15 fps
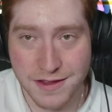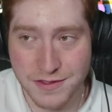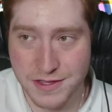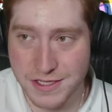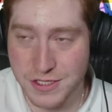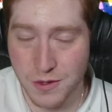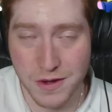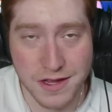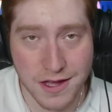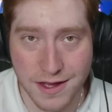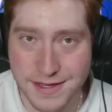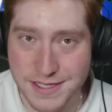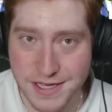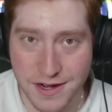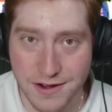The
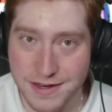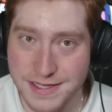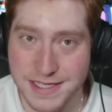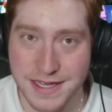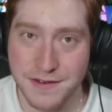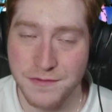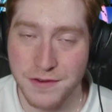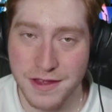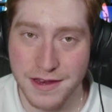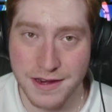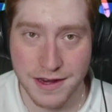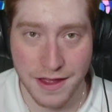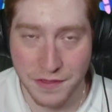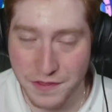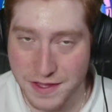Joy-Cons aren't
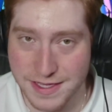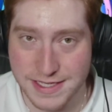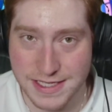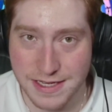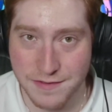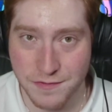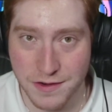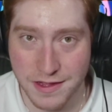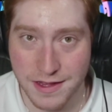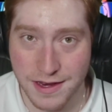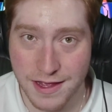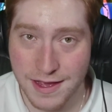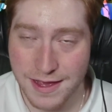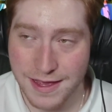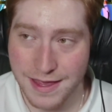different, nothing is different.
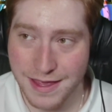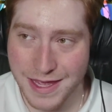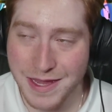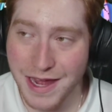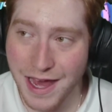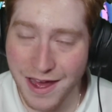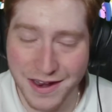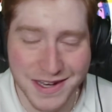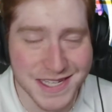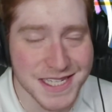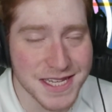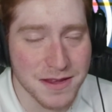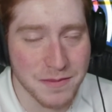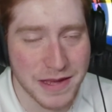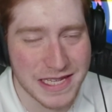It
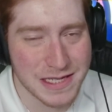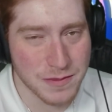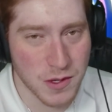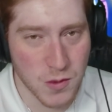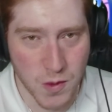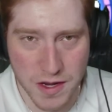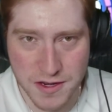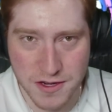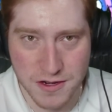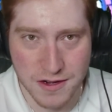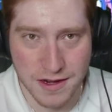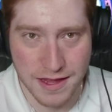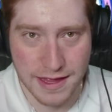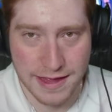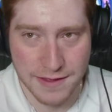honestly makes me
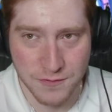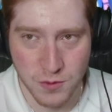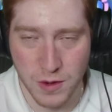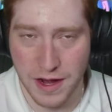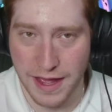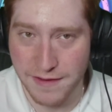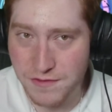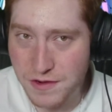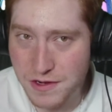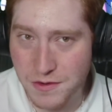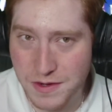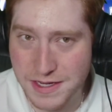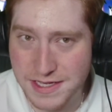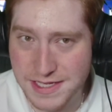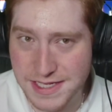wonder if we're ever
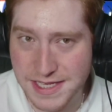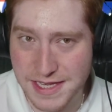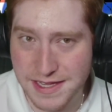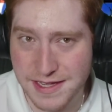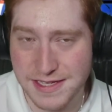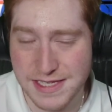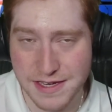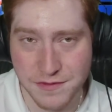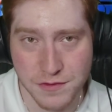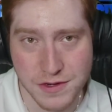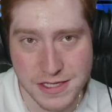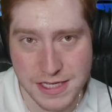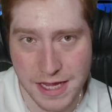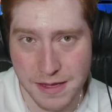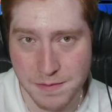going to see a
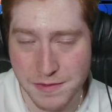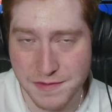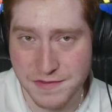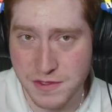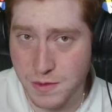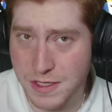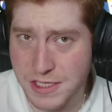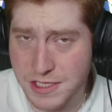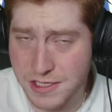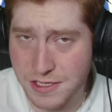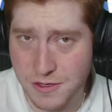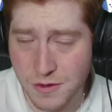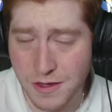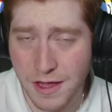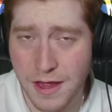different type of Switch
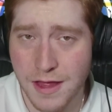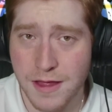2.